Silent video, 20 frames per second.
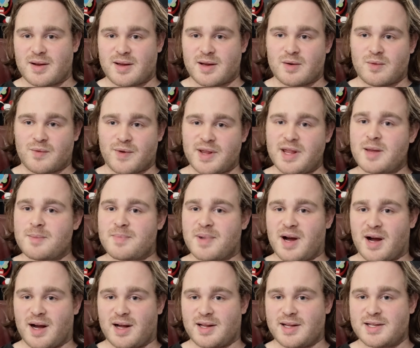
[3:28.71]
You get a really
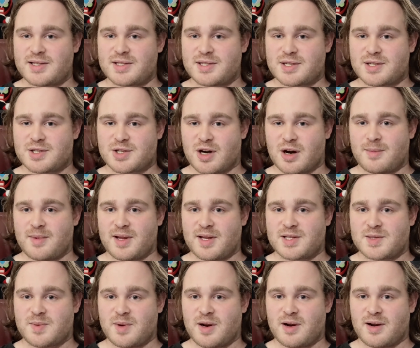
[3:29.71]
polished, charming
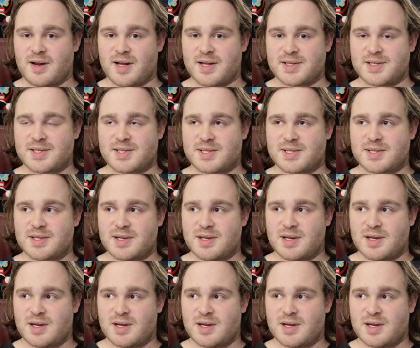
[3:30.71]
experience